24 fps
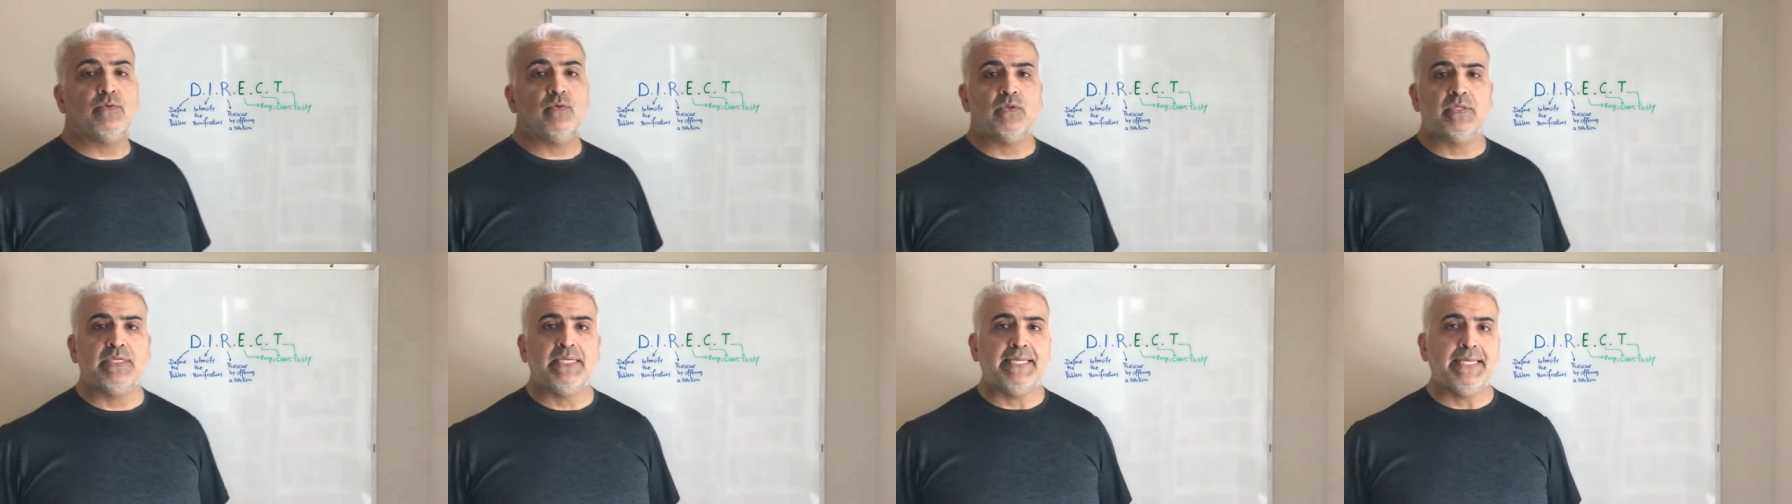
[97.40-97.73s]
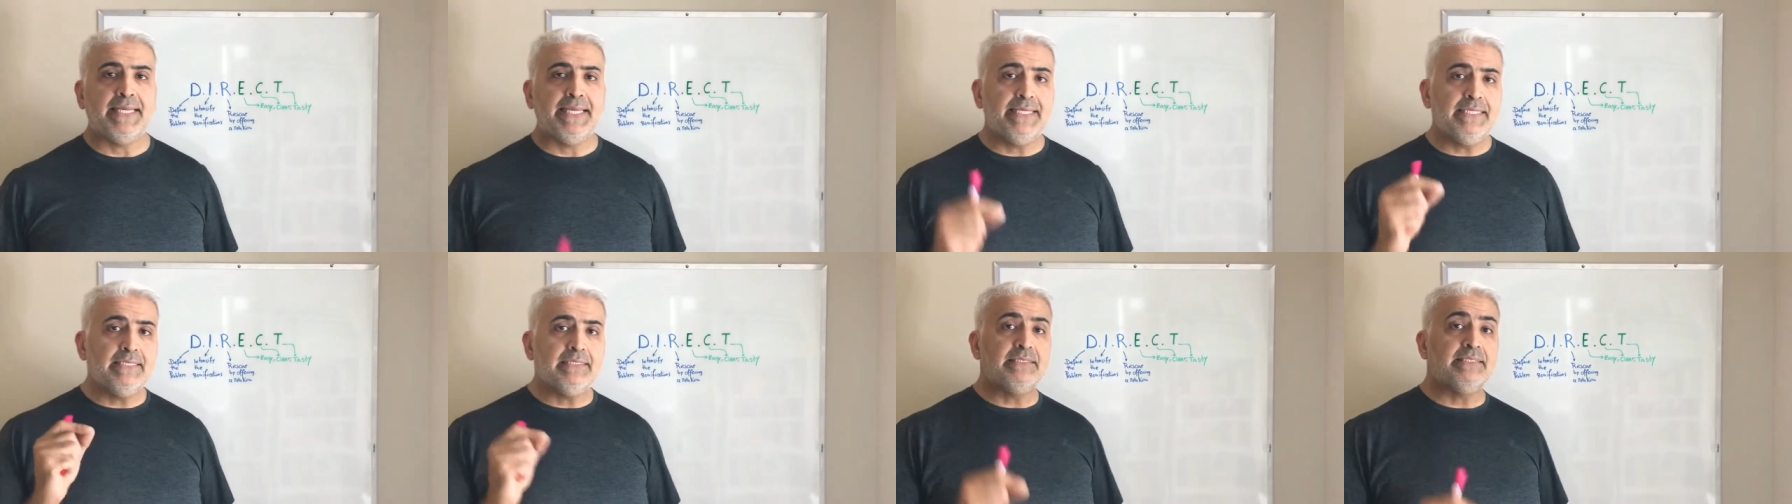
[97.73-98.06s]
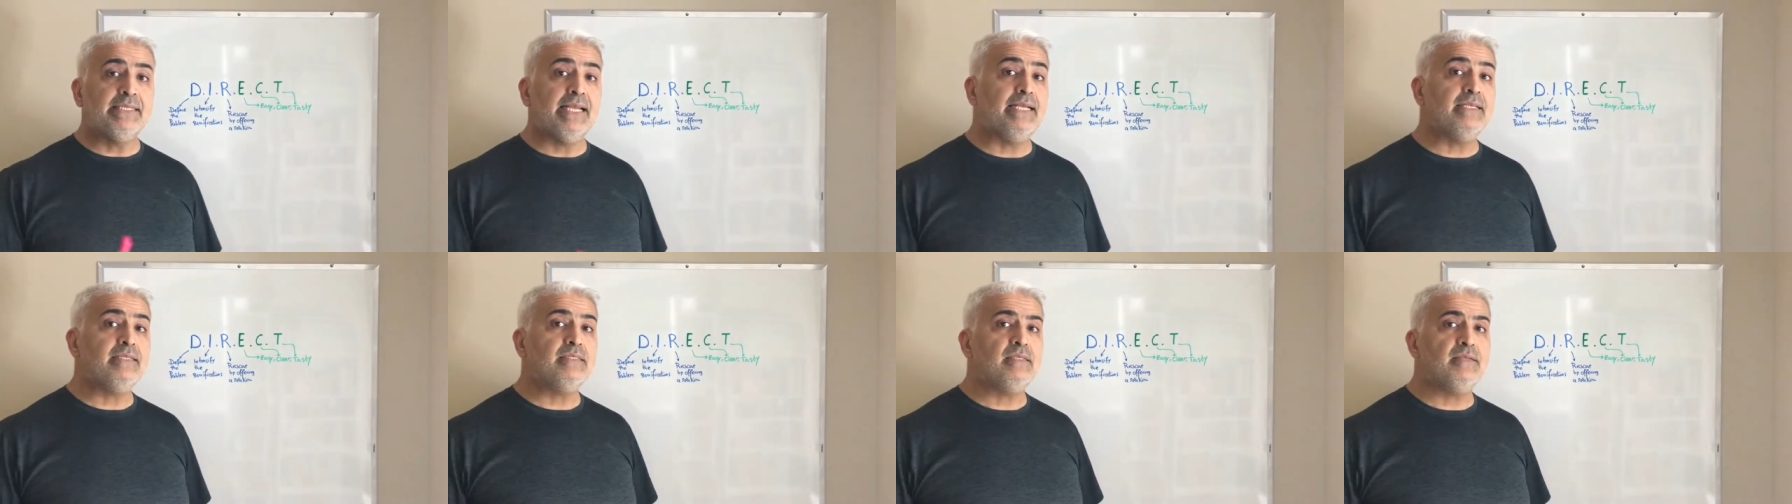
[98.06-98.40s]
for
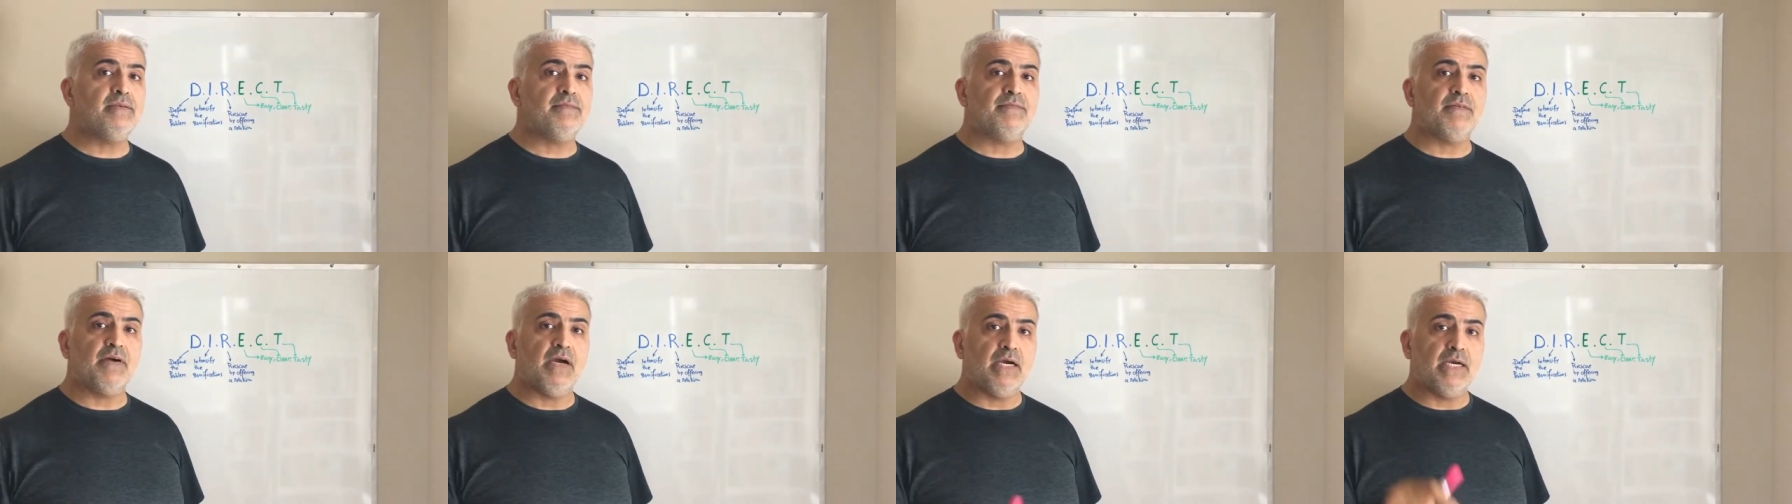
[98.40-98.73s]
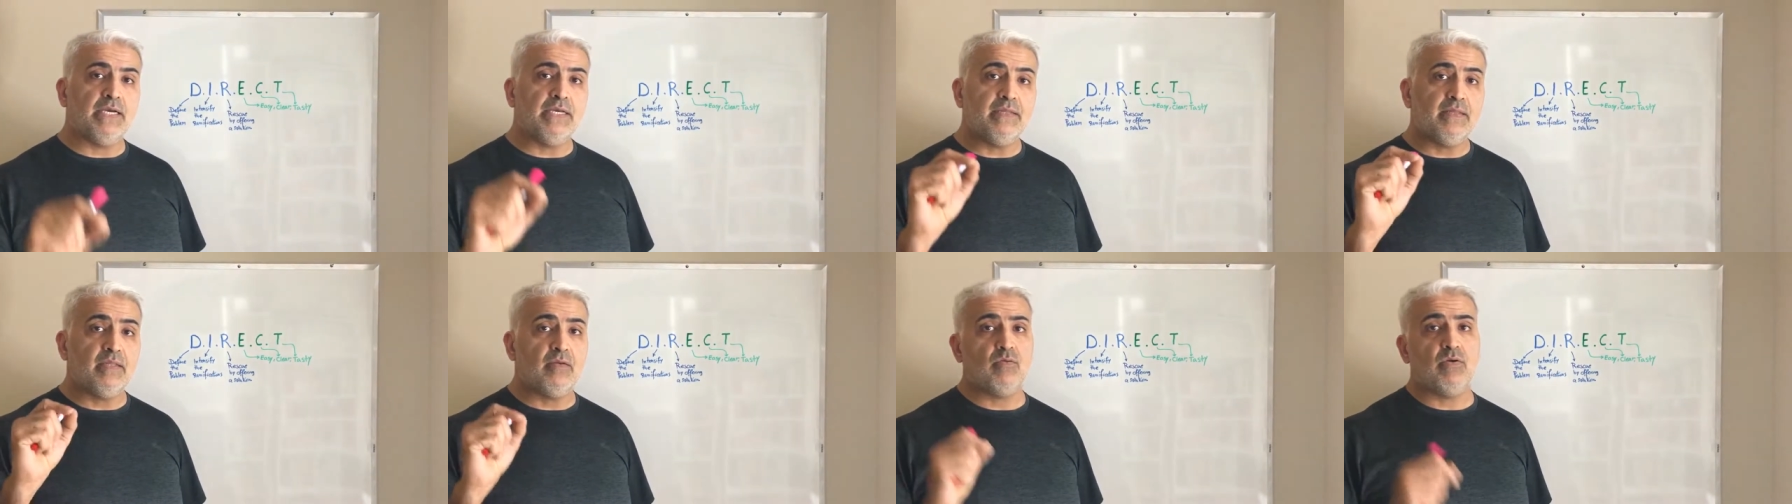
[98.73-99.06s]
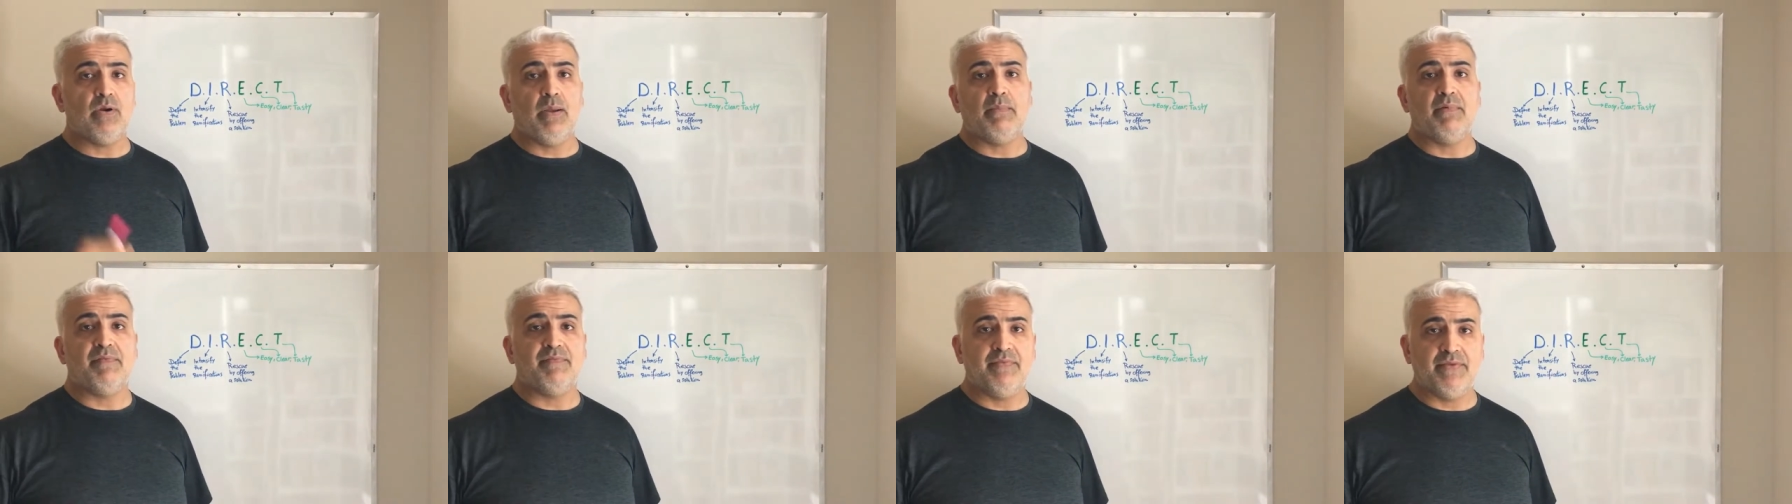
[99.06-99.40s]
intensify the
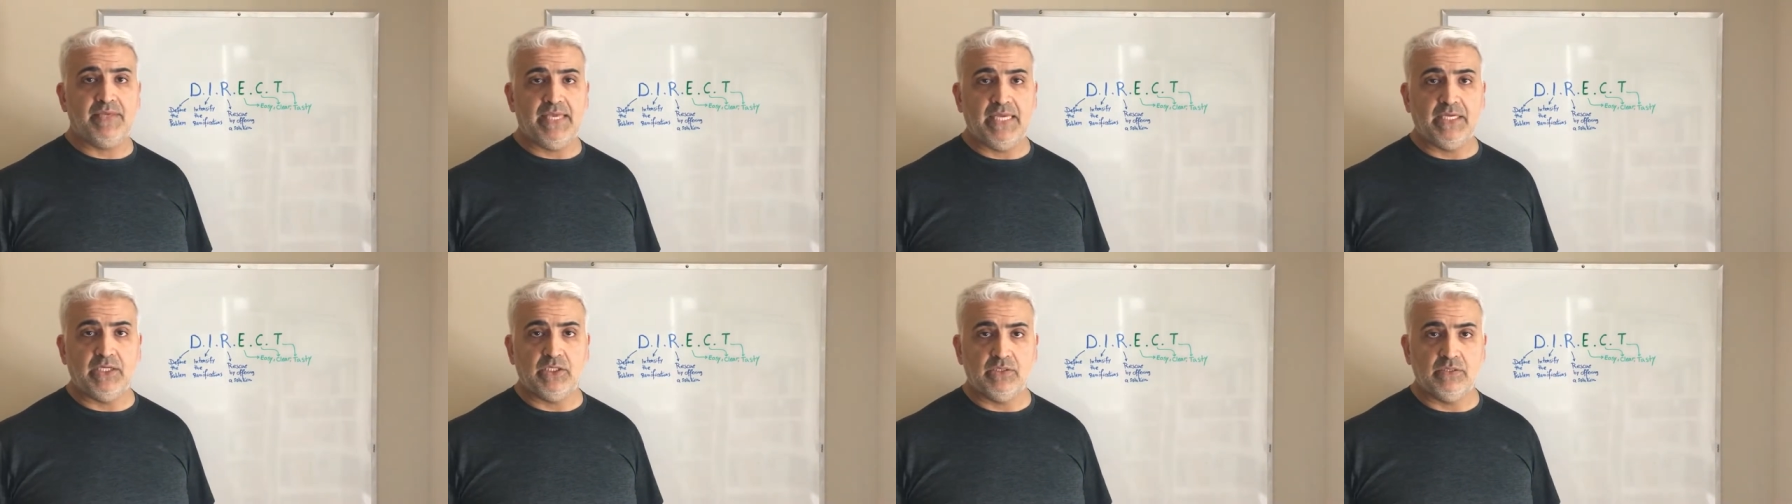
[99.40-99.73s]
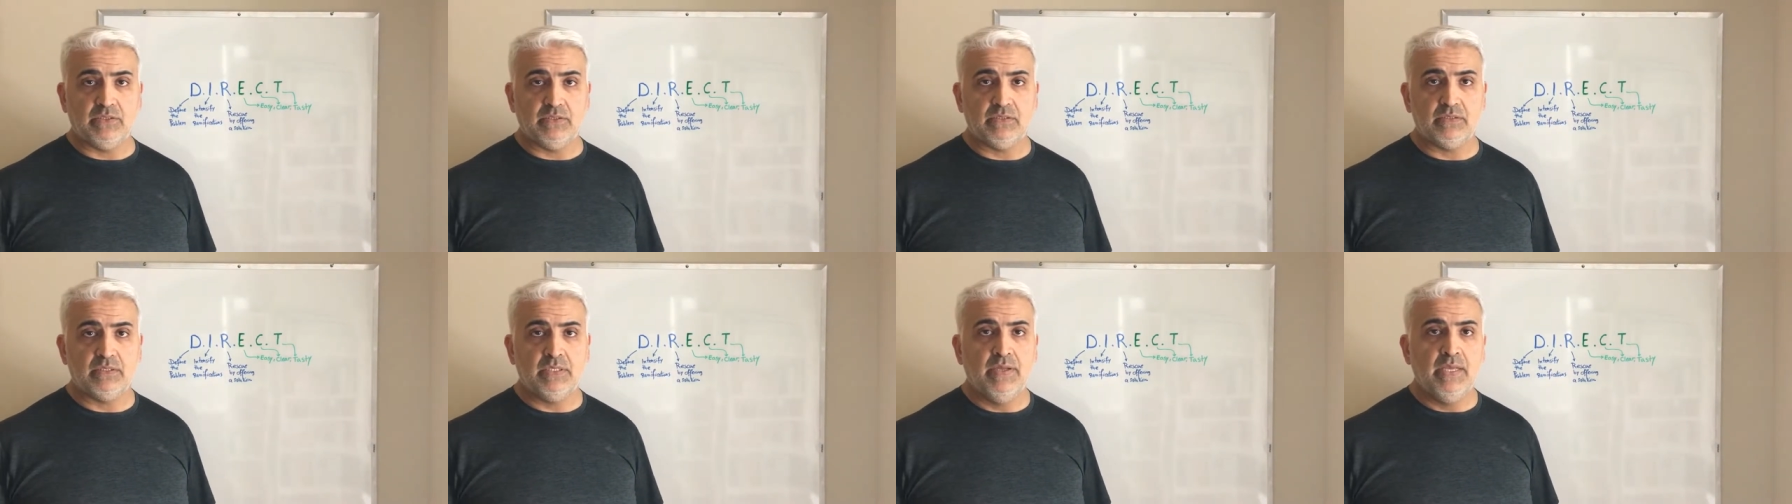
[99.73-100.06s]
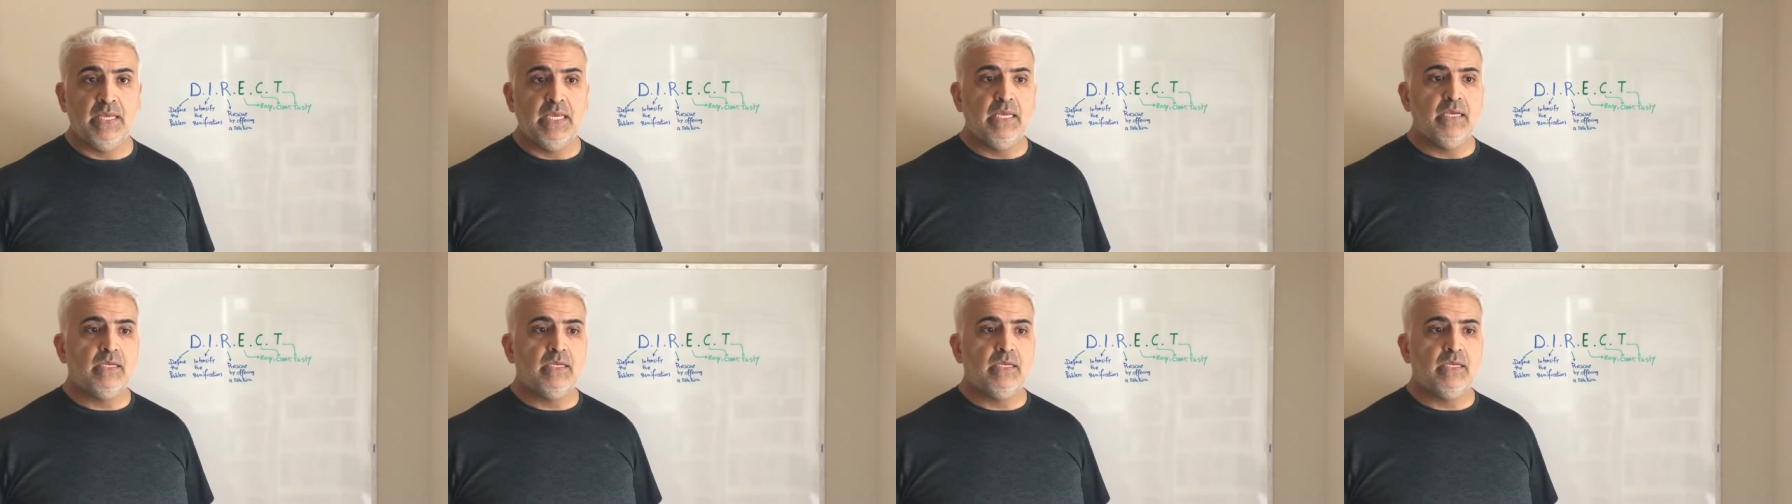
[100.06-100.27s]
ramifications.